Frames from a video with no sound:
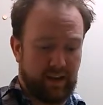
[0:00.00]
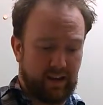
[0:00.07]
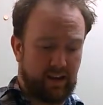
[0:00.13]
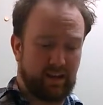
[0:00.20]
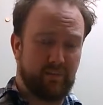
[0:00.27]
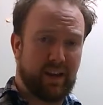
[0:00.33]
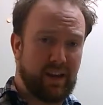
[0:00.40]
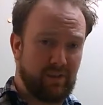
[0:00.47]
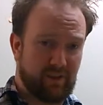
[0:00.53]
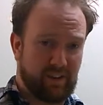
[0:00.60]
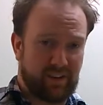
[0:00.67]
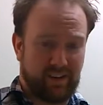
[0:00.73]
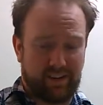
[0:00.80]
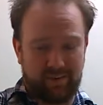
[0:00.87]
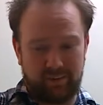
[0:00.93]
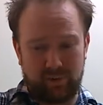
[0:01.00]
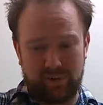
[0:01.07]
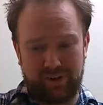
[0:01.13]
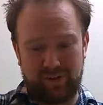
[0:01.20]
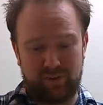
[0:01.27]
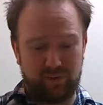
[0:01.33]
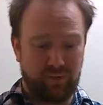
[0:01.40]
editing magic, I'm
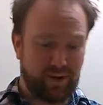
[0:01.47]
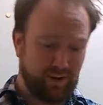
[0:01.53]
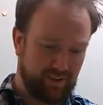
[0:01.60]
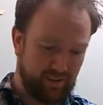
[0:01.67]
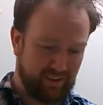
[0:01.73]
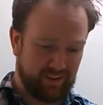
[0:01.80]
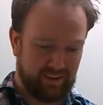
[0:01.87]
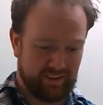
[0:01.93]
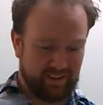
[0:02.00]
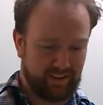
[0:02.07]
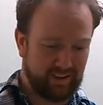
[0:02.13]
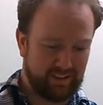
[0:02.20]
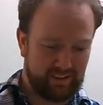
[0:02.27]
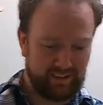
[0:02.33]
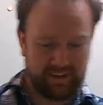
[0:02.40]
going to wash these things